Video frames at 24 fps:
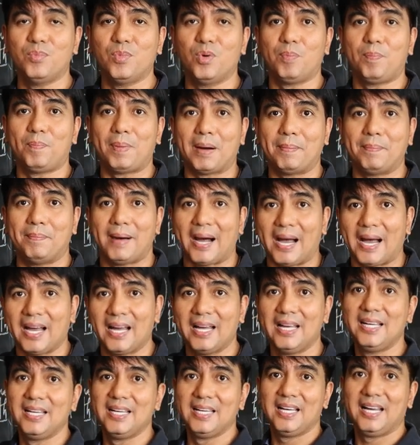mo pa ba
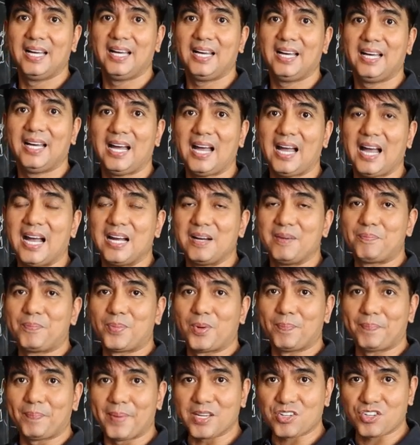ang
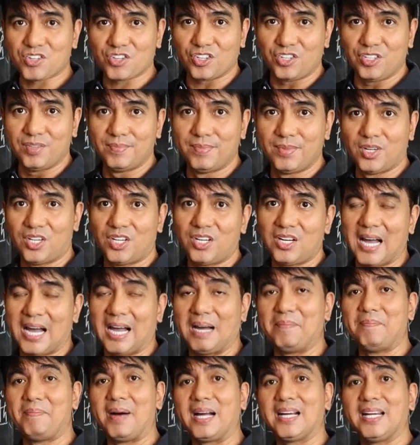profession mo
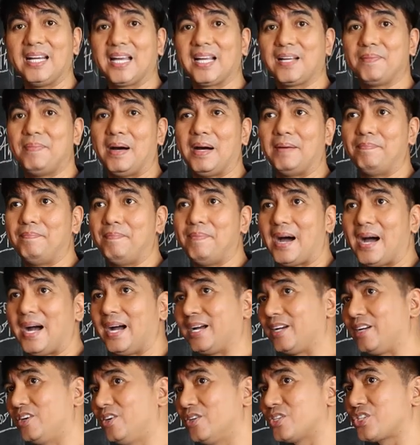habang
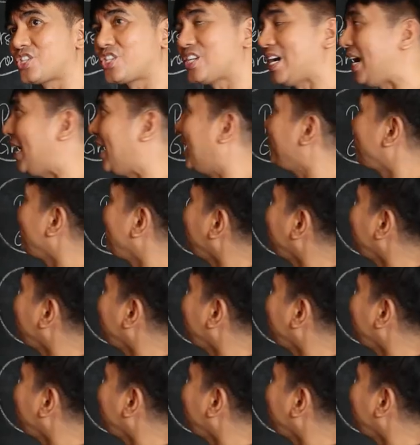nagbabago siya?